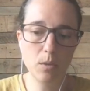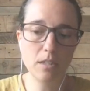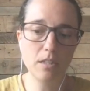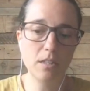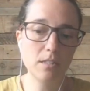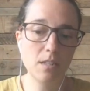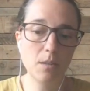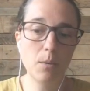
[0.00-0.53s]
What
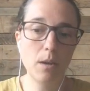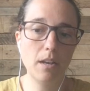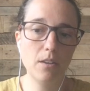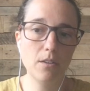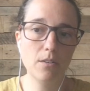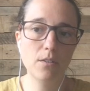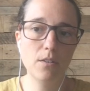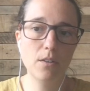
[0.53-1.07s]
is the
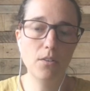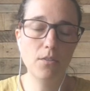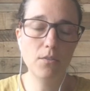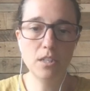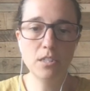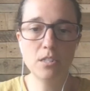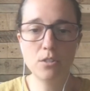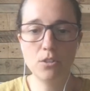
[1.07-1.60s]
value of
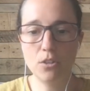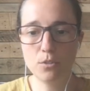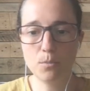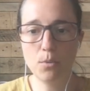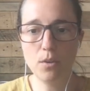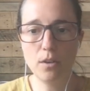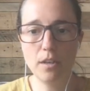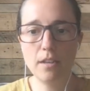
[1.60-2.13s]
this touch
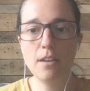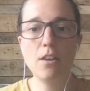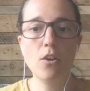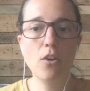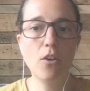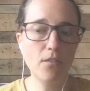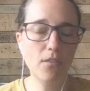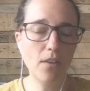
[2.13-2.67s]
point
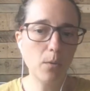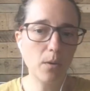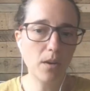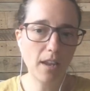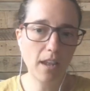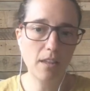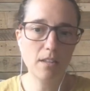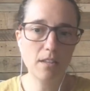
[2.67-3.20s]
of our
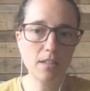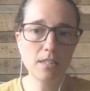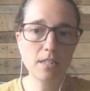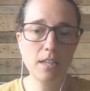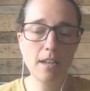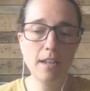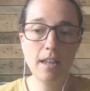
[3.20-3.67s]
cadence?